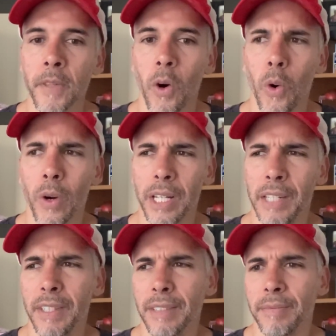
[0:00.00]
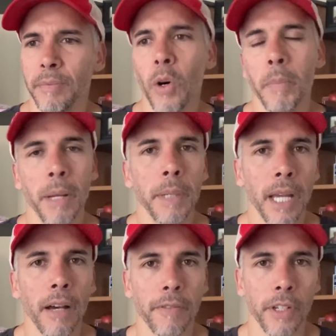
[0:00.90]
Or even, well, maybe
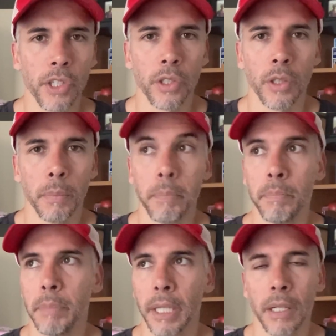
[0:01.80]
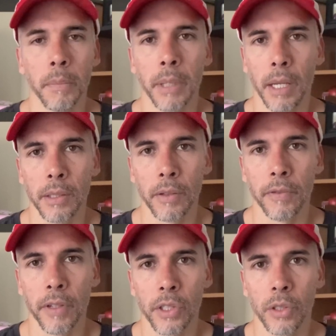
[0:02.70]
yeah, official pickup games,
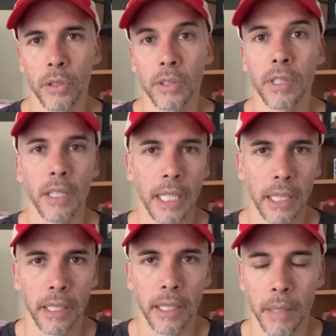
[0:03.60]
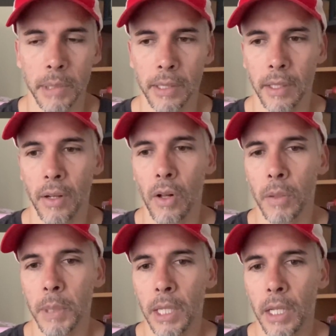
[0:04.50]
official Sunday league games as they call them.